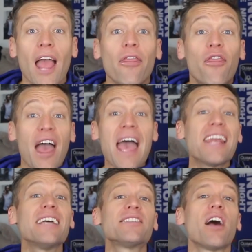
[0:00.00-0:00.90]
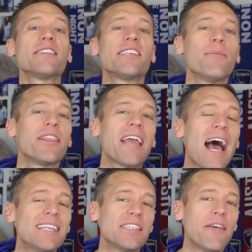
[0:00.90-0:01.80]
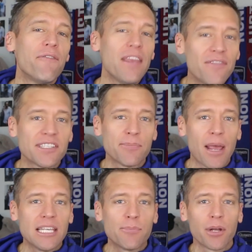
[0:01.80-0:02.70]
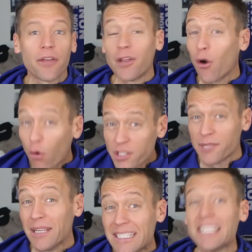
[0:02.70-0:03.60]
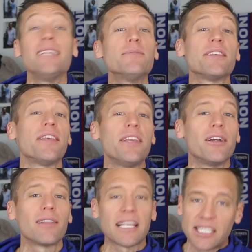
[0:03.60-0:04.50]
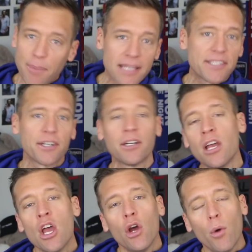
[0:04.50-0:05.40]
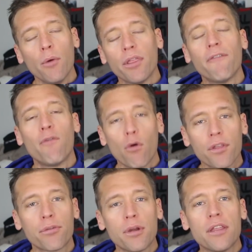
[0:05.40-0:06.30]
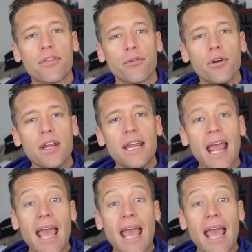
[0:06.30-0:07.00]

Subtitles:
And then I saw some of the guys in the FIFA space put out their ultimate teams of the year, like Spencer, who went with a 4-3-3,